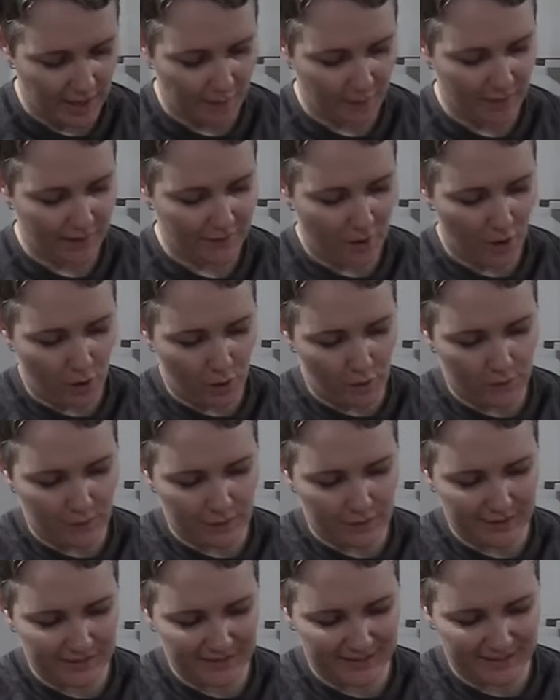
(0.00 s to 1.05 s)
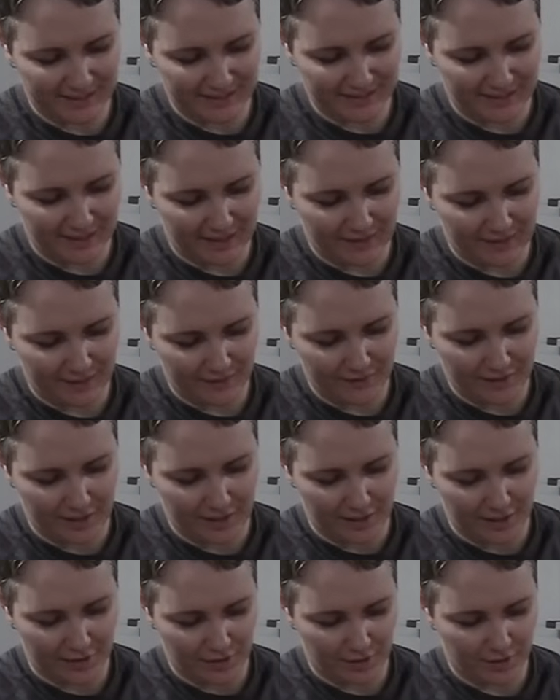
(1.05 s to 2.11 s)
yeah, we have over a 16th of an
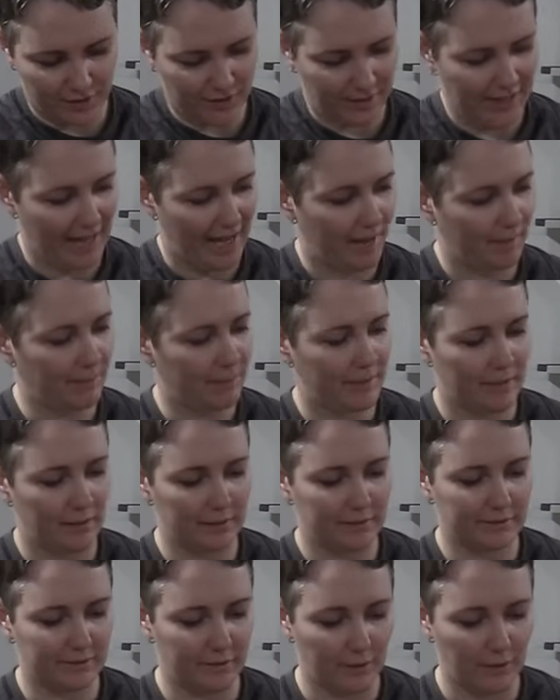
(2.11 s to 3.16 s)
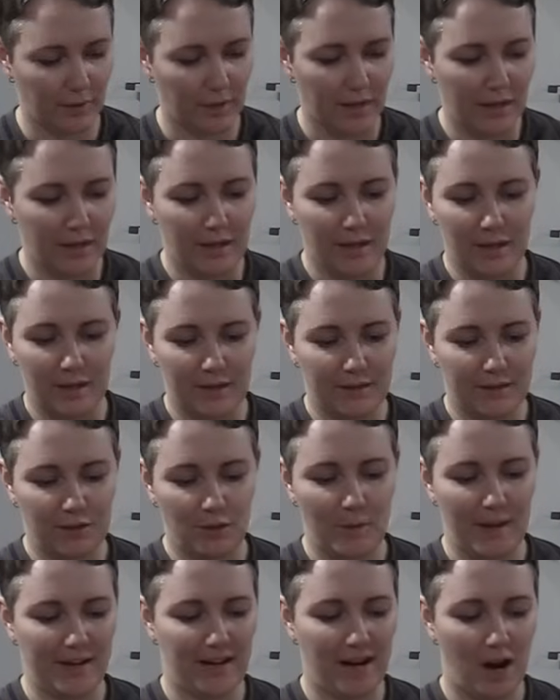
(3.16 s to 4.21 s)
inch gap here. So
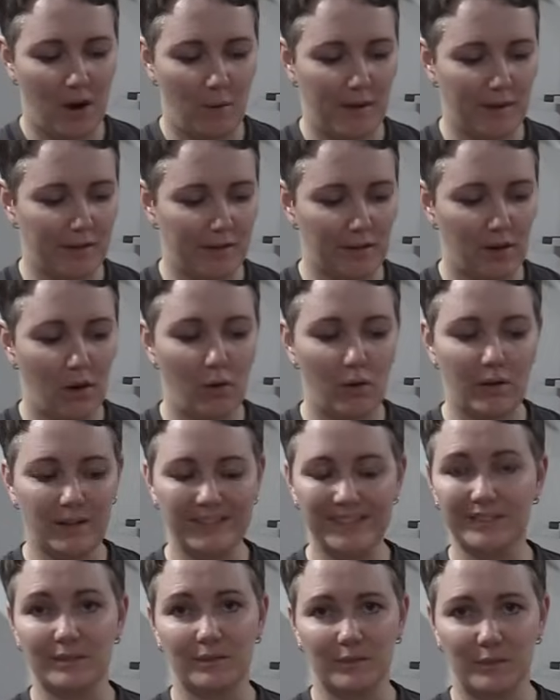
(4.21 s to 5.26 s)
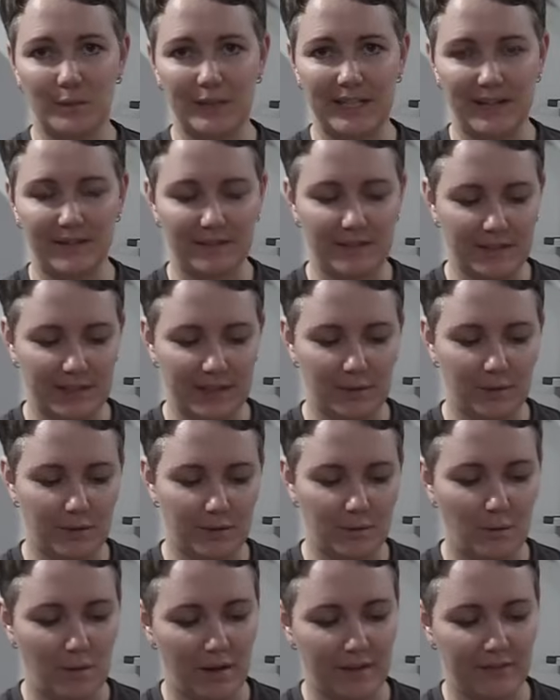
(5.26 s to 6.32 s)
no matter how well it holds, we definitely
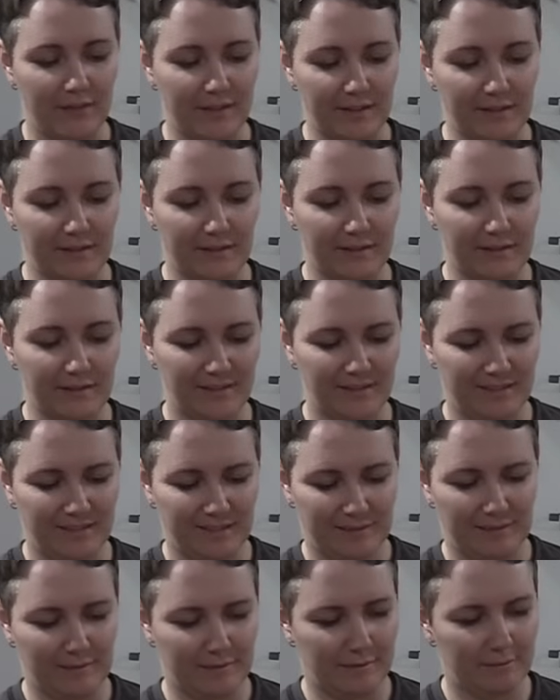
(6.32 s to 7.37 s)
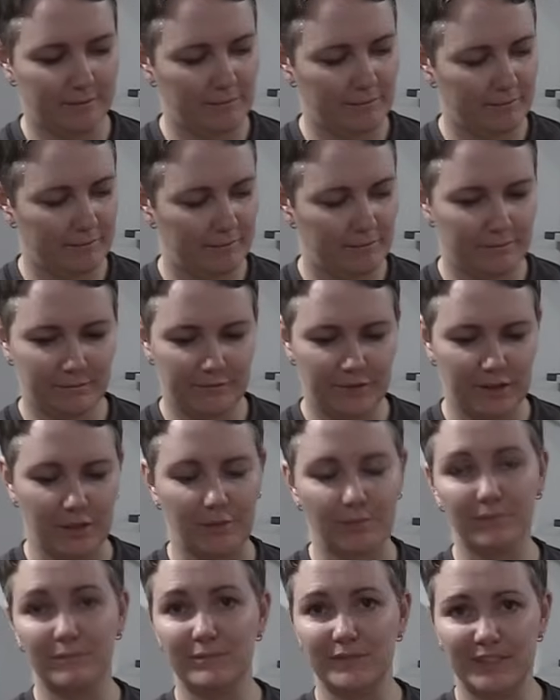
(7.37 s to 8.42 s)
wouldn't want this.
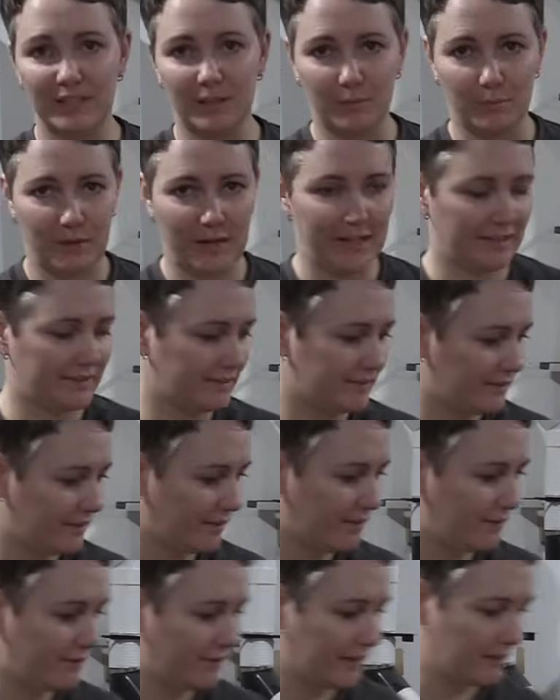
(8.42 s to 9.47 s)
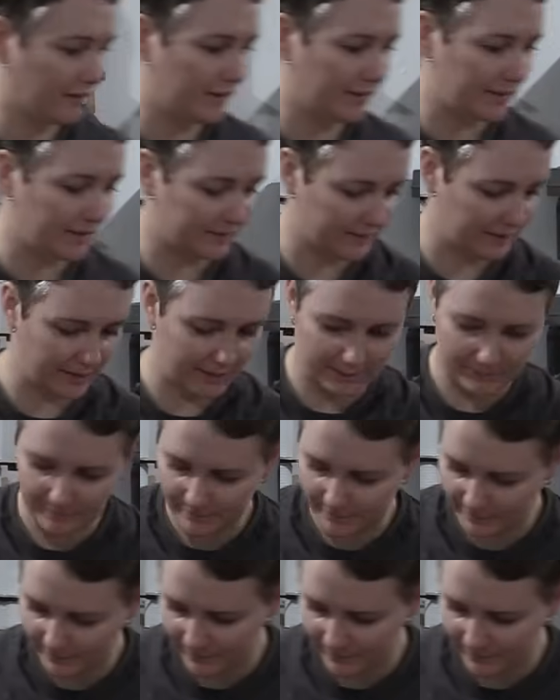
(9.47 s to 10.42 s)
So still breaks fairly easily.